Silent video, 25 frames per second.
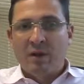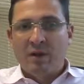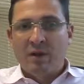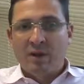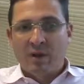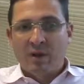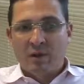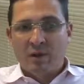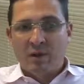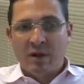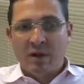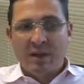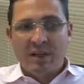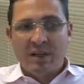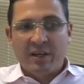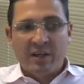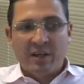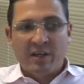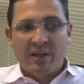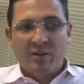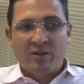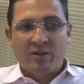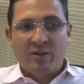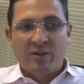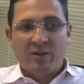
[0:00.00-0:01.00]
the
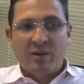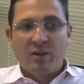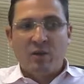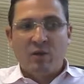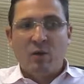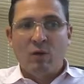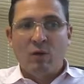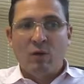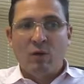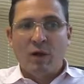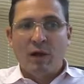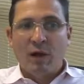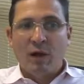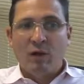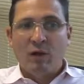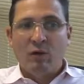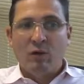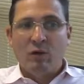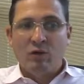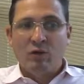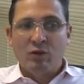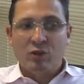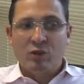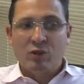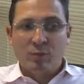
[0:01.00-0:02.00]
organizational goal and
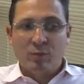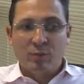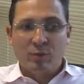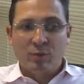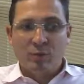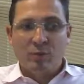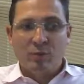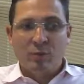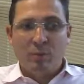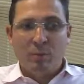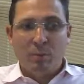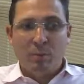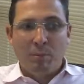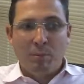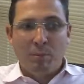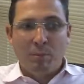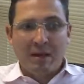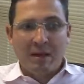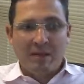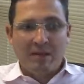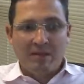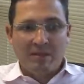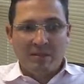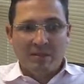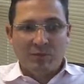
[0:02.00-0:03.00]
contribute
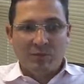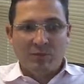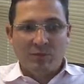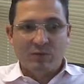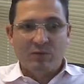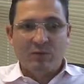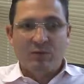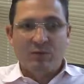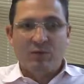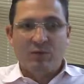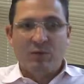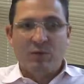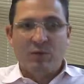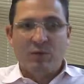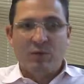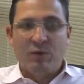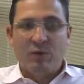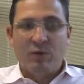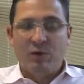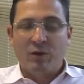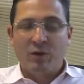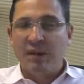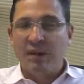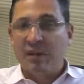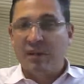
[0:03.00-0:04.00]
maximum for
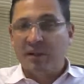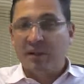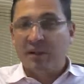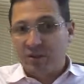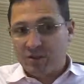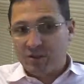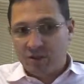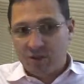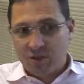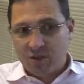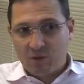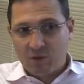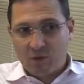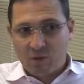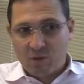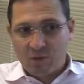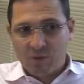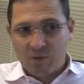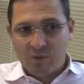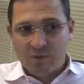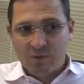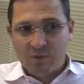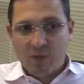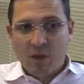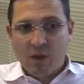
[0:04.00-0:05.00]
the organizational growth.